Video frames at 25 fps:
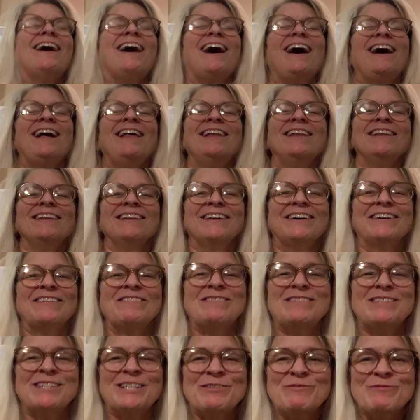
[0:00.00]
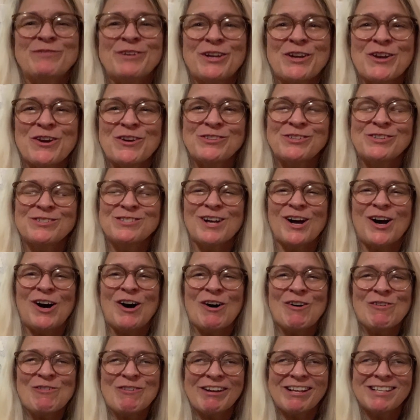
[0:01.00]
I love Temu because there's
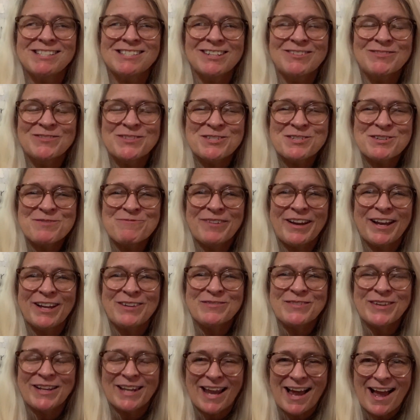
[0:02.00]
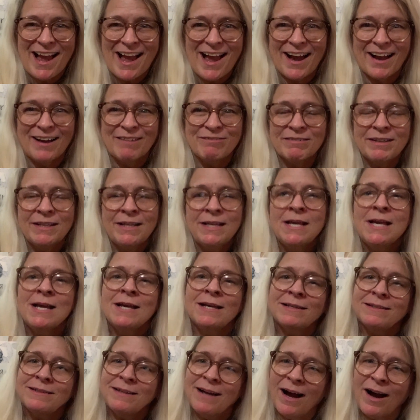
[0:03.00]
always something to make me laugh.
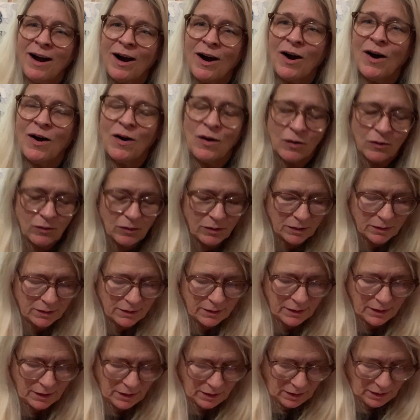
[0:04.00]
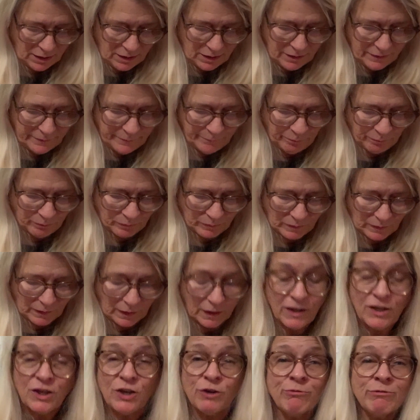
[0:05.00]
Y'all,
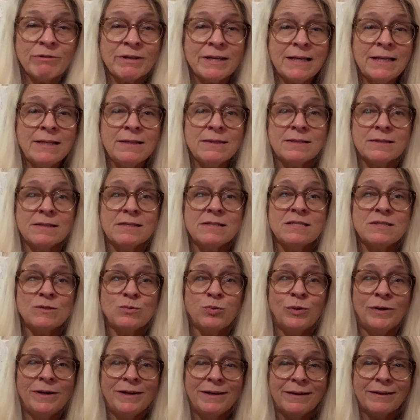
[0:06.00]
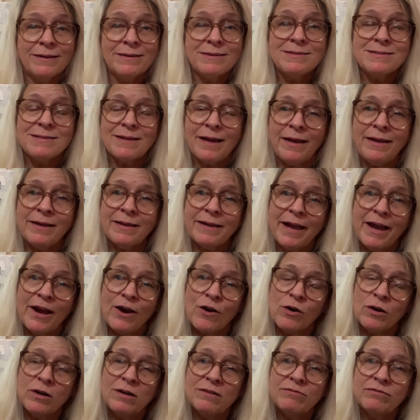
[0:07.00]
you need this one. Take
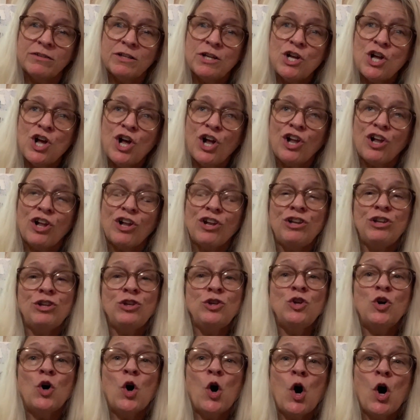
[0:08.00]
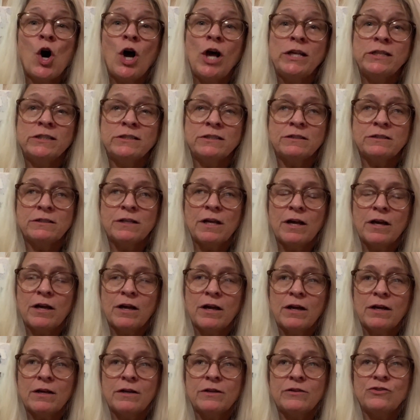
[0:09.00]
care of lawn
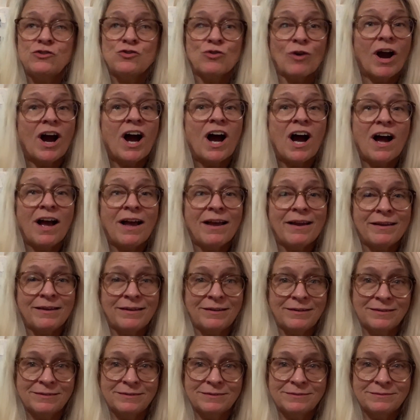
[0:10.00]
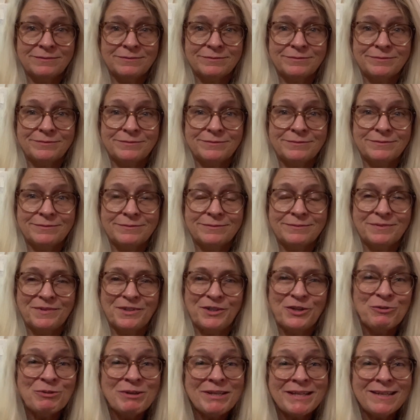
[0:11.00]
dry.
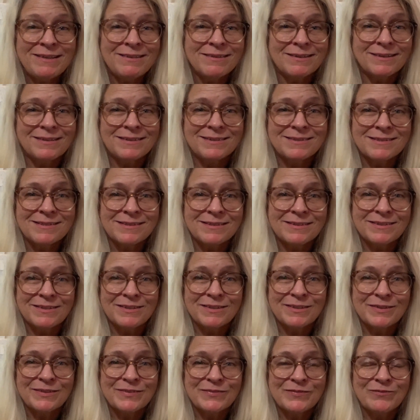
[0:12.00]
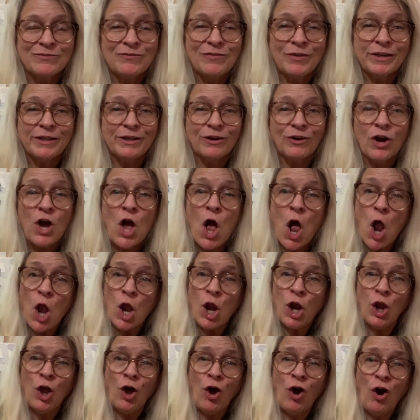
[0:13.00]
You need it for your
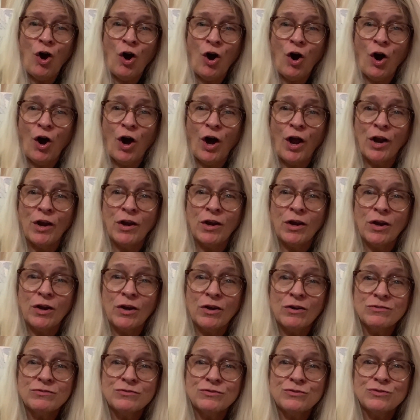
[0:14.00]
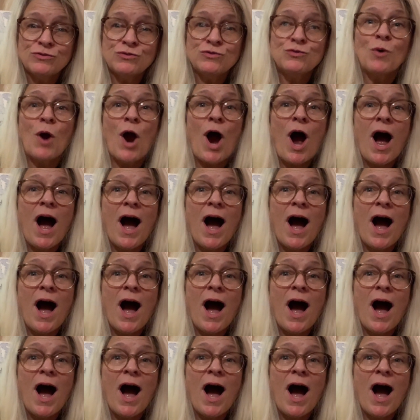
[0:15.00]
lawn dry.